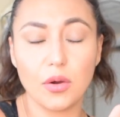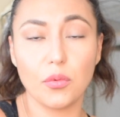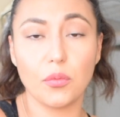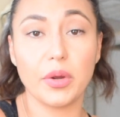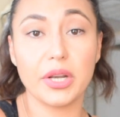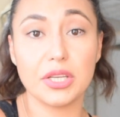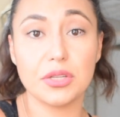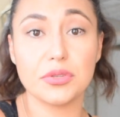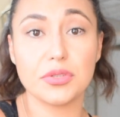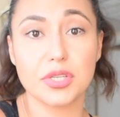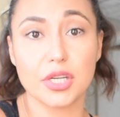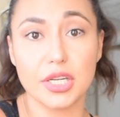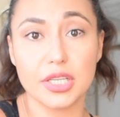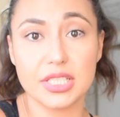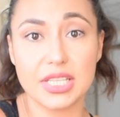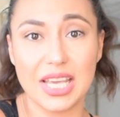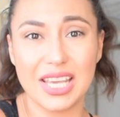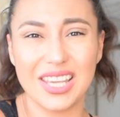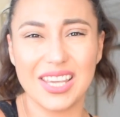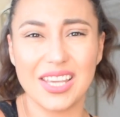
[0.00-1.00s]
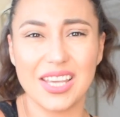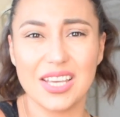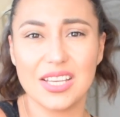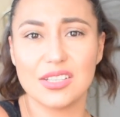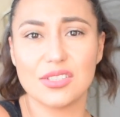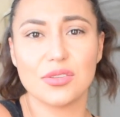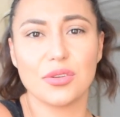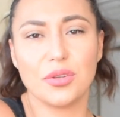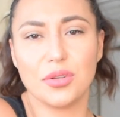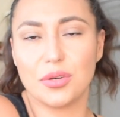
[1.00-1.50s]
when you start taking
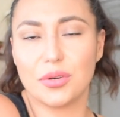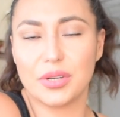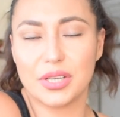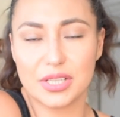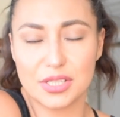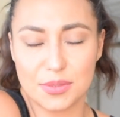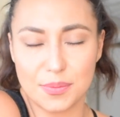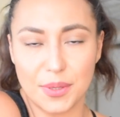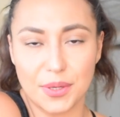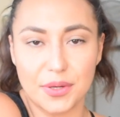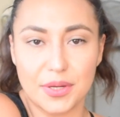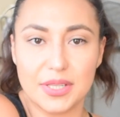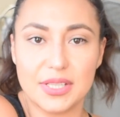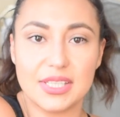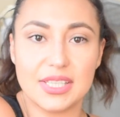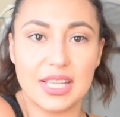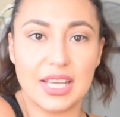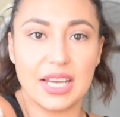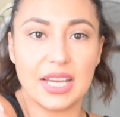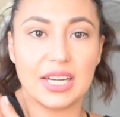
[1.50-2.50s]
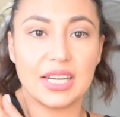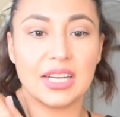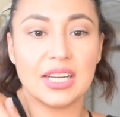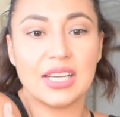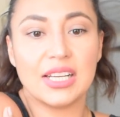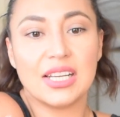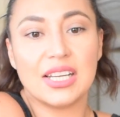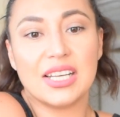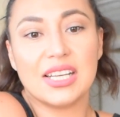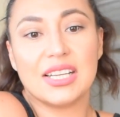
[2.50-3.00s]
it so you don't experience that
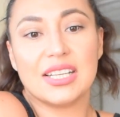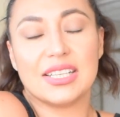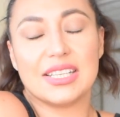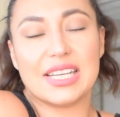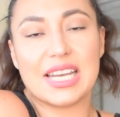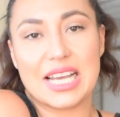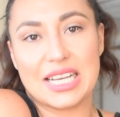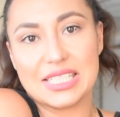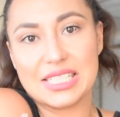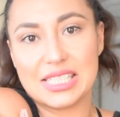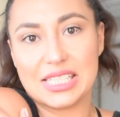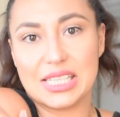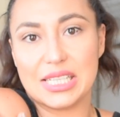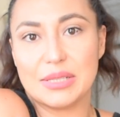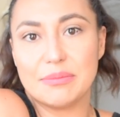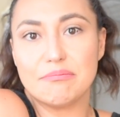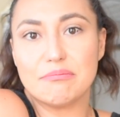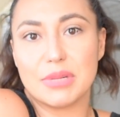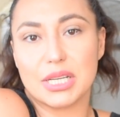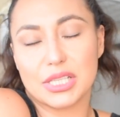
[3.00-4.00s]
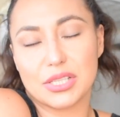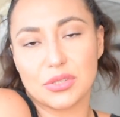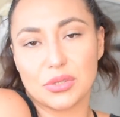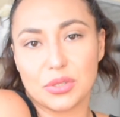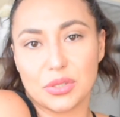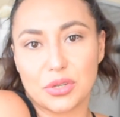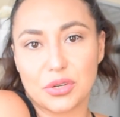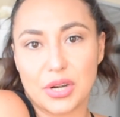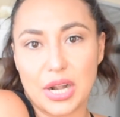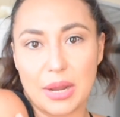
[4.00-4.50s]
nasty
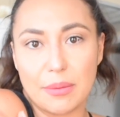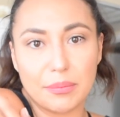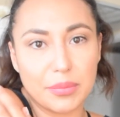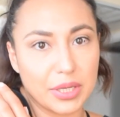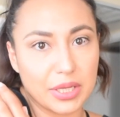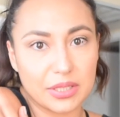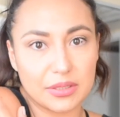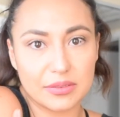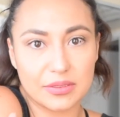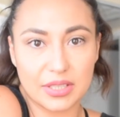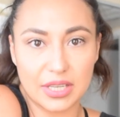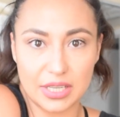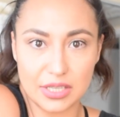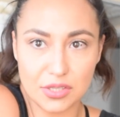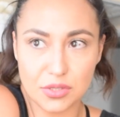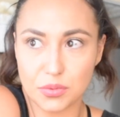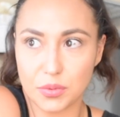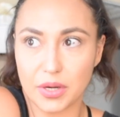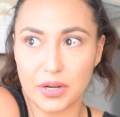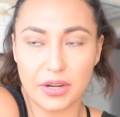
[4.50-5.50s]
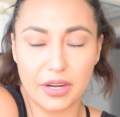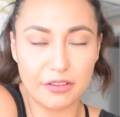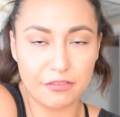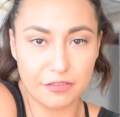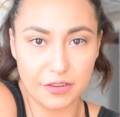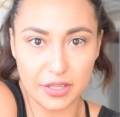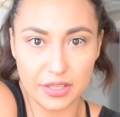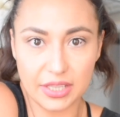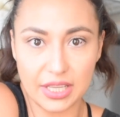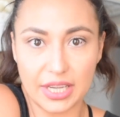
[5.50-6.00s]
muscle cramping. I swear, I
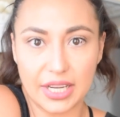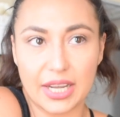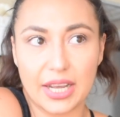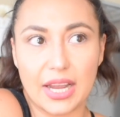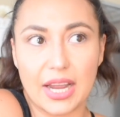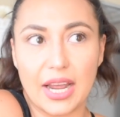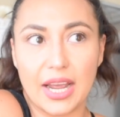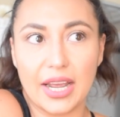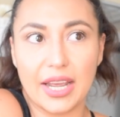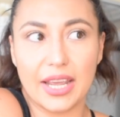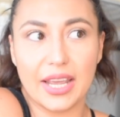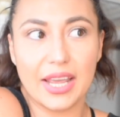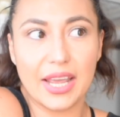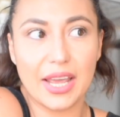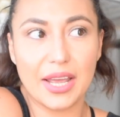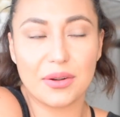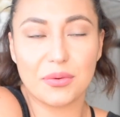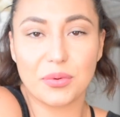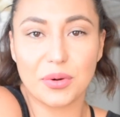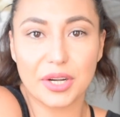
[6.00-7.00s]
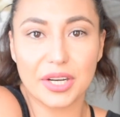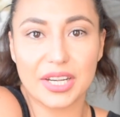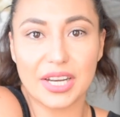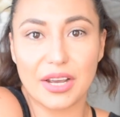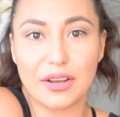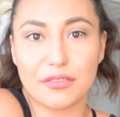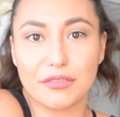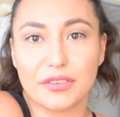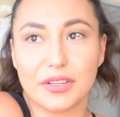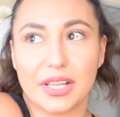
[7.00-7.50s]
felt like I had worked
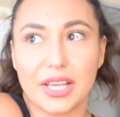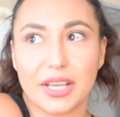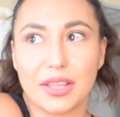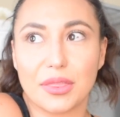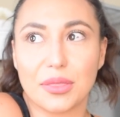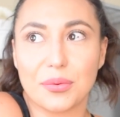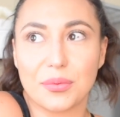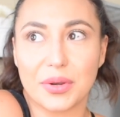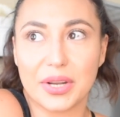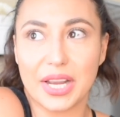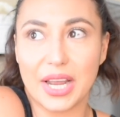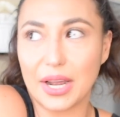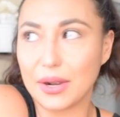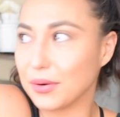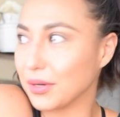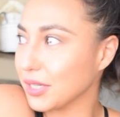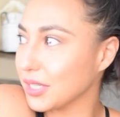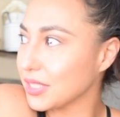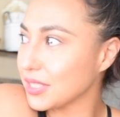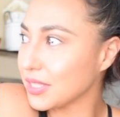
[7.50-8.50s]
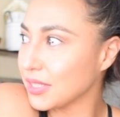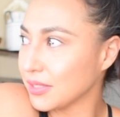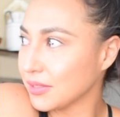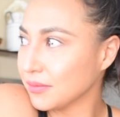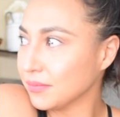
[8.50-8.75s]
out for like 3 hours.